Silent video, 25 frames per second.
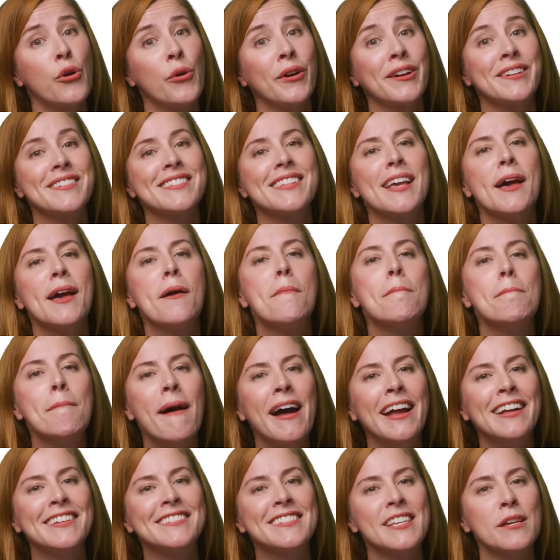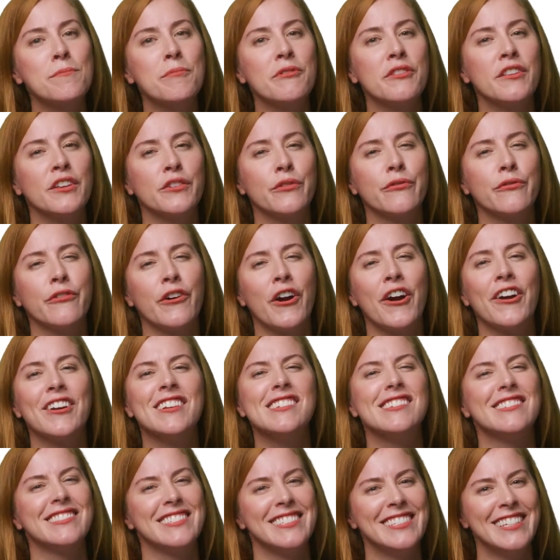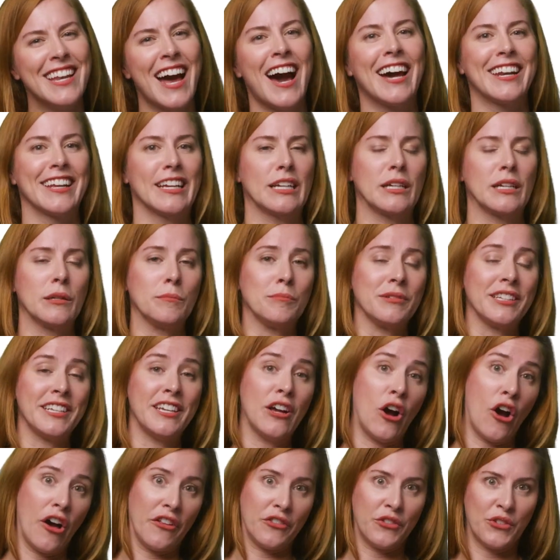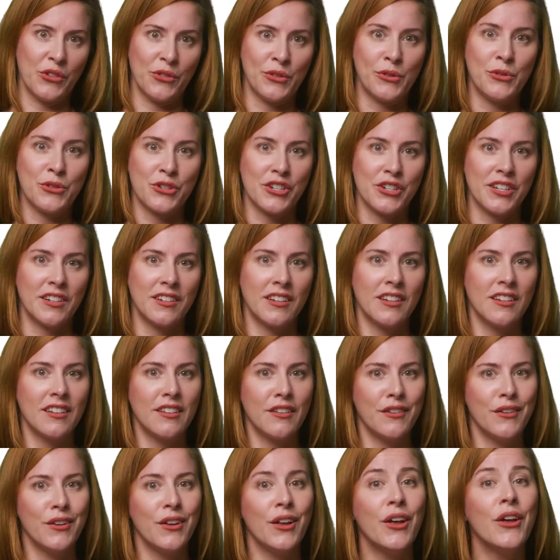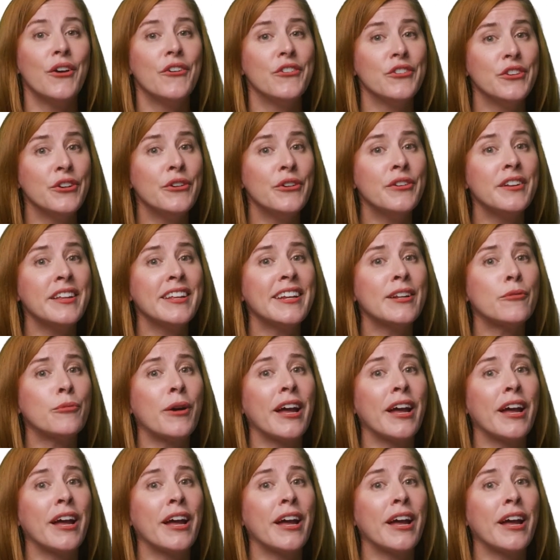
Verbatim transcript: course, my example thus far is not a complete auth solution. You need a